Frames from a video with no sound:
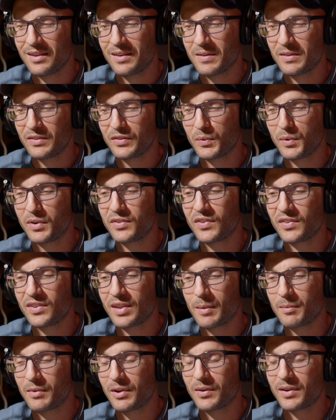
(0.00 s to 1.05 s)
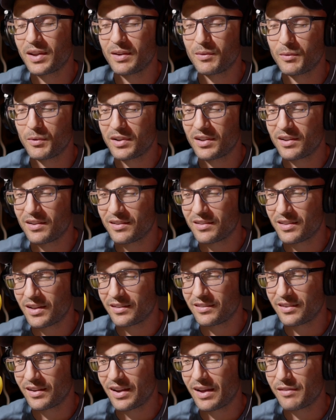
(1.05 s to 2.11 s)
So what is attempt? Okay, we'll get into that in a
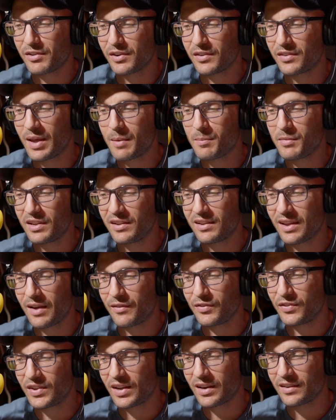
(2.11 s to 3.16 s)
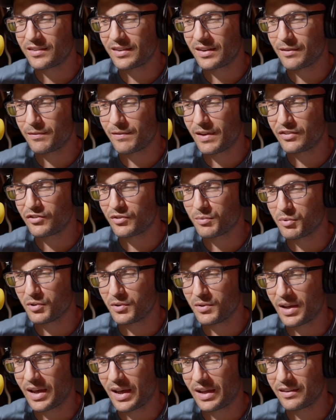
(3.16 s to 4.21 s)
second. After attempting to have sex in a
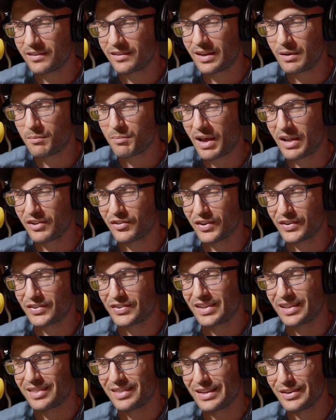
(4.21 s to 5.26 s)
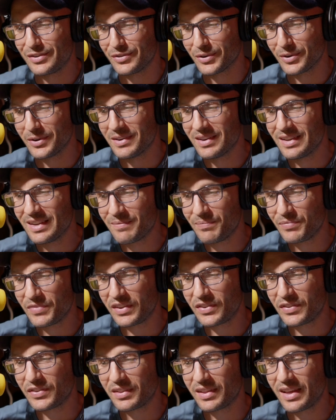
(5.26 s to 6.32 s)
vestibule at St. Patrick's Cathedral
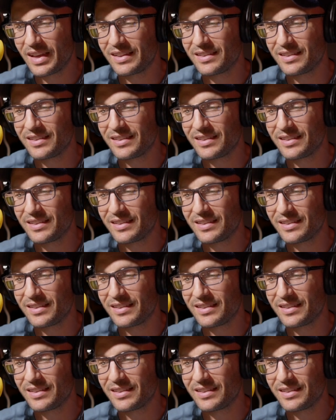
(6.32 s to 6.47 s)
This led